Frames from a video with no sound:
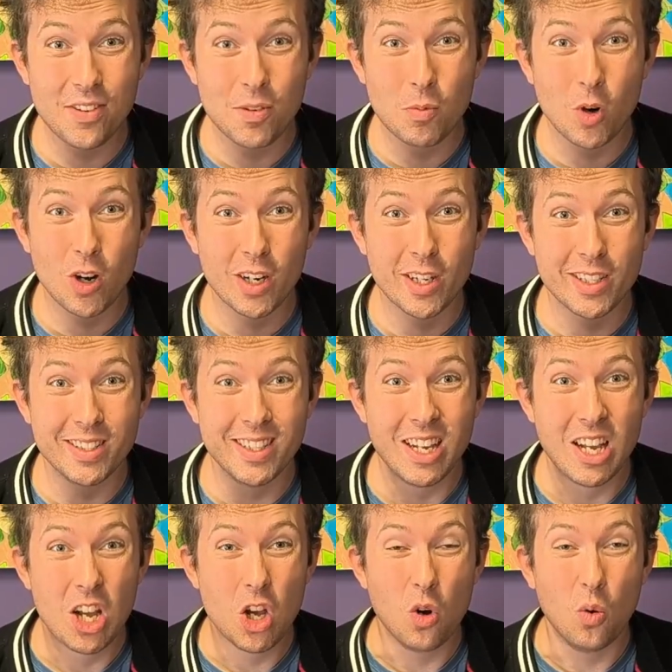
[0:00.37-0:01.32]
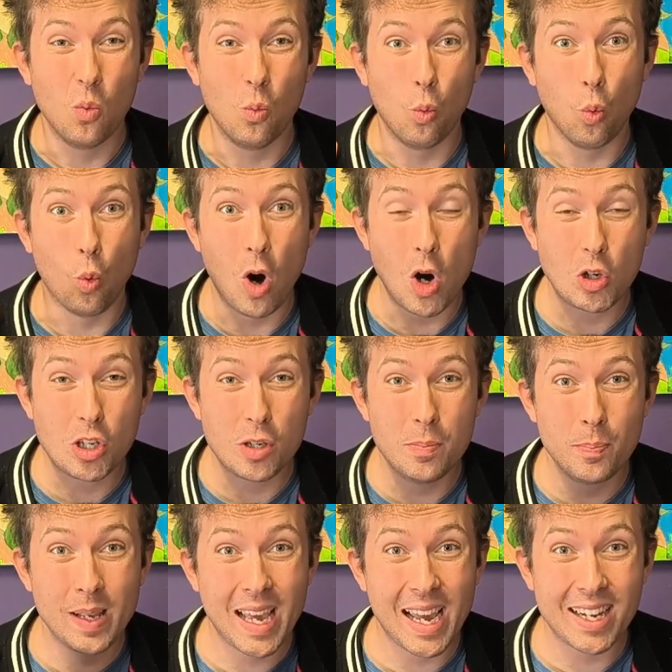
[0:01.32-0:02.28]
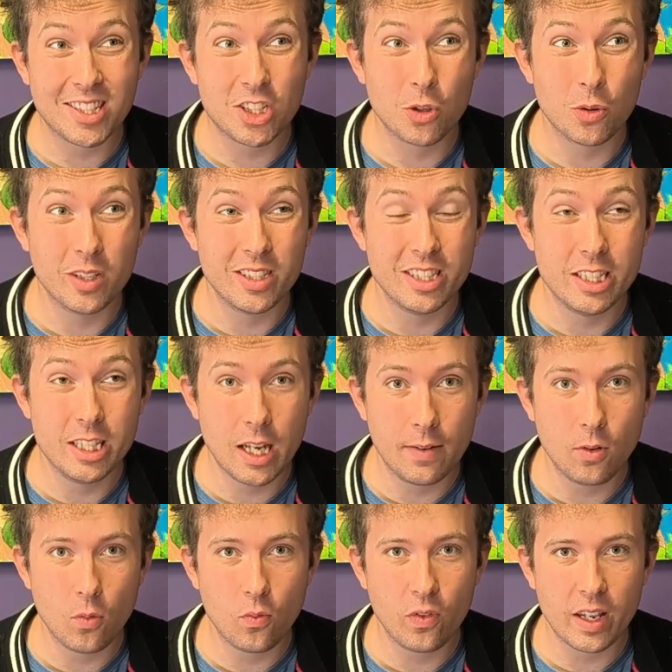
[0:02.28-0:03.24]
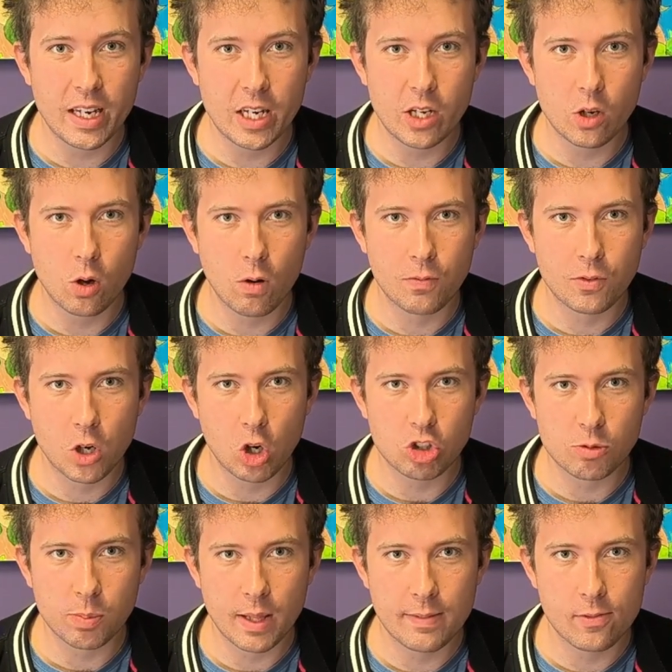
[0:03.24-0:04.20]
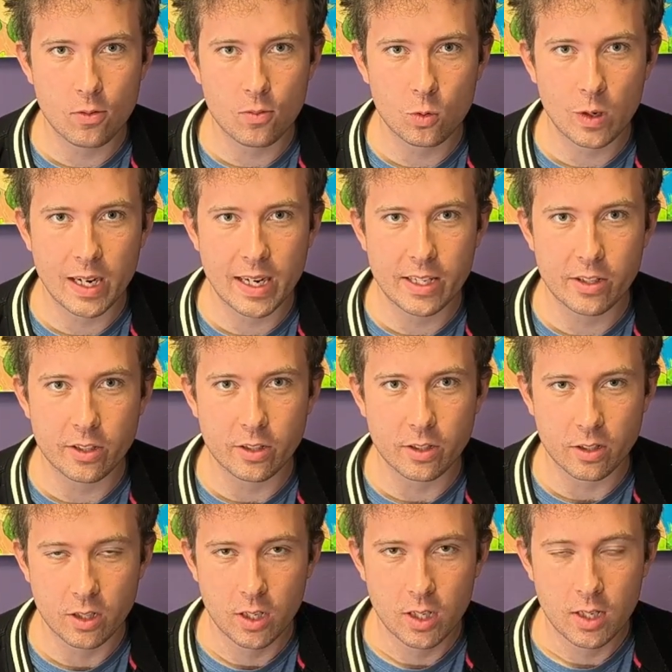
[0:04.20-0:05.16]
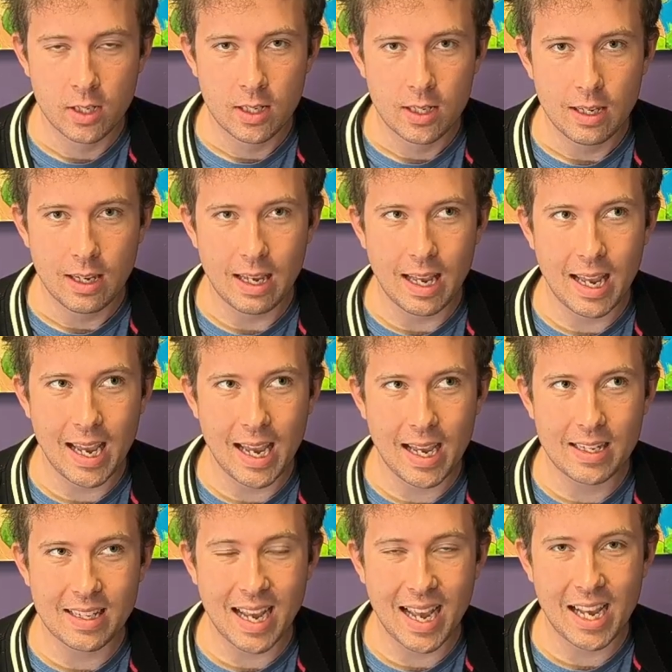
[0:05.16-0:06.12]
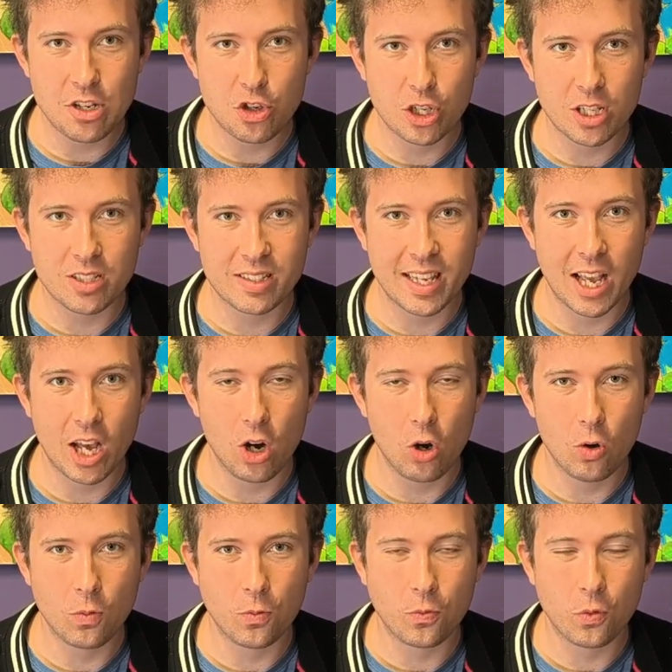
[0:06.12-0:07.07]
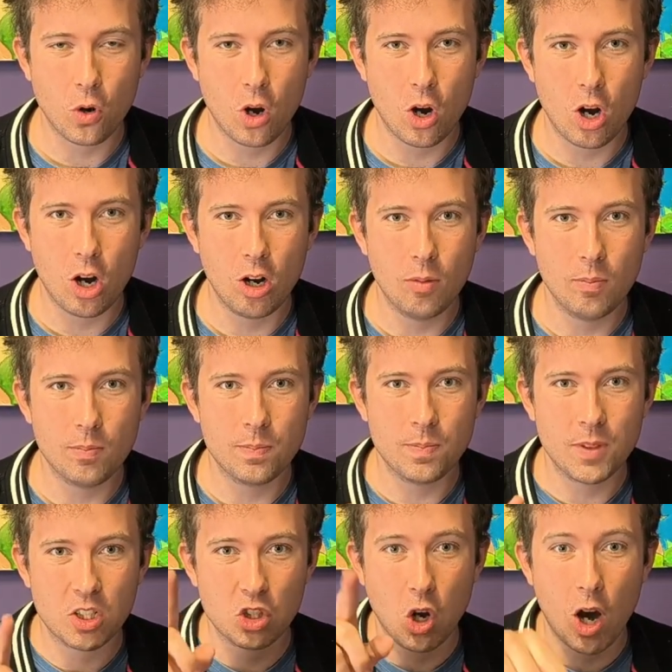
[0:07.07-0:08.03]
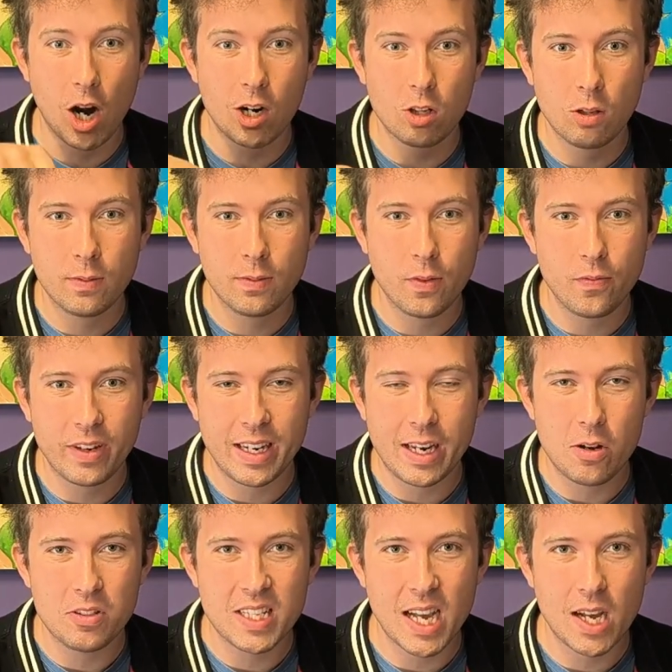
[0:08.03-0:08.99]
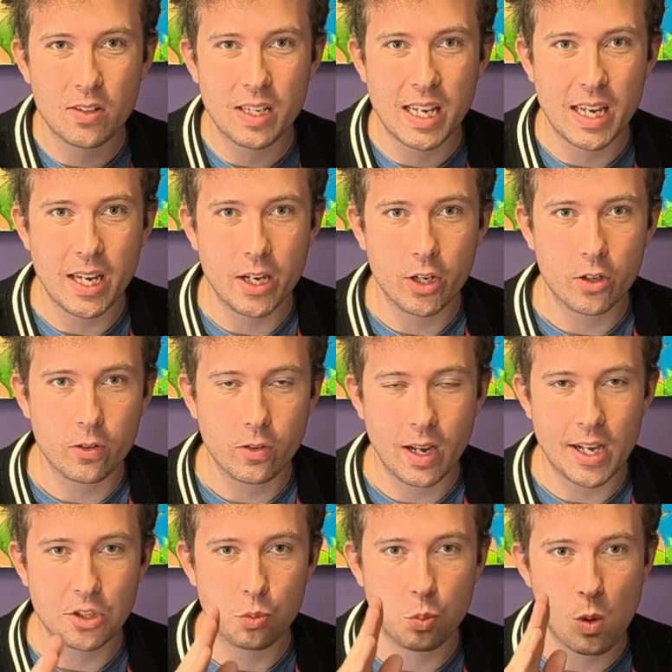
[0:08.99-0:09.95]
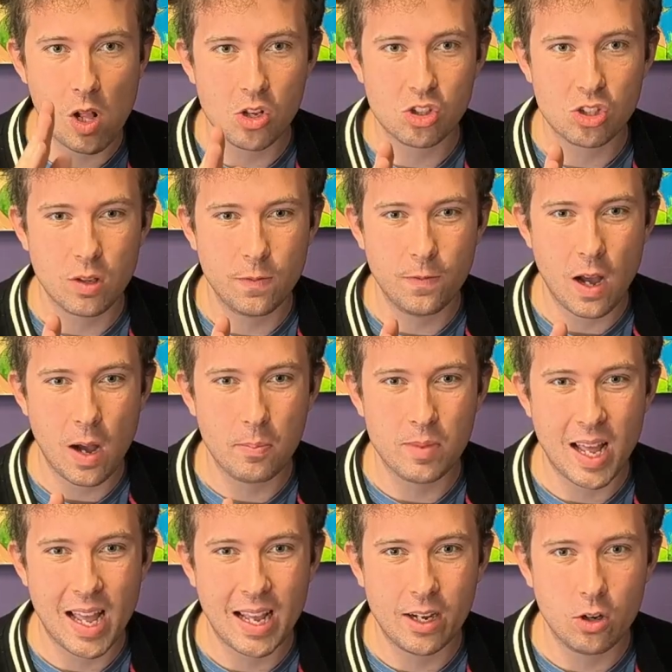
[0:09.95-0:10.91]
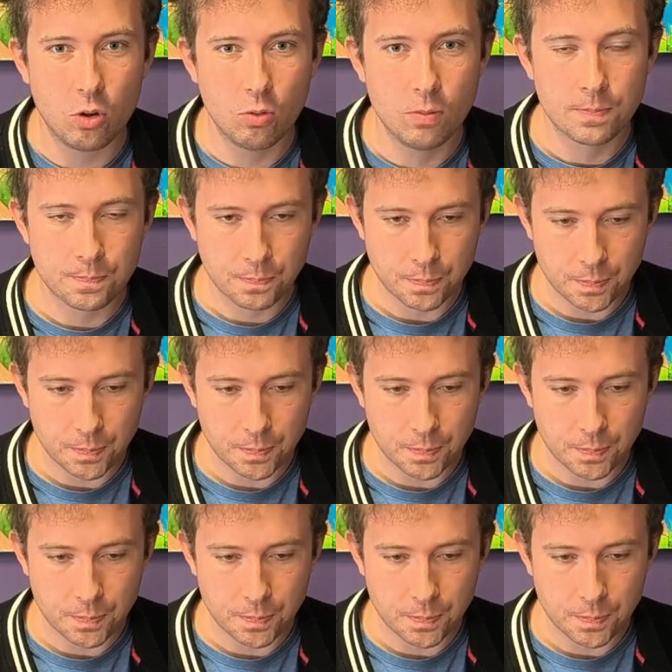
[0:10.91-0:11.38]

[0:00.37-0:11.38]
everyone, welcome back to another video of Cosplay with Rena. And as you can tell from the title of the video down here, as well as the thumbnail,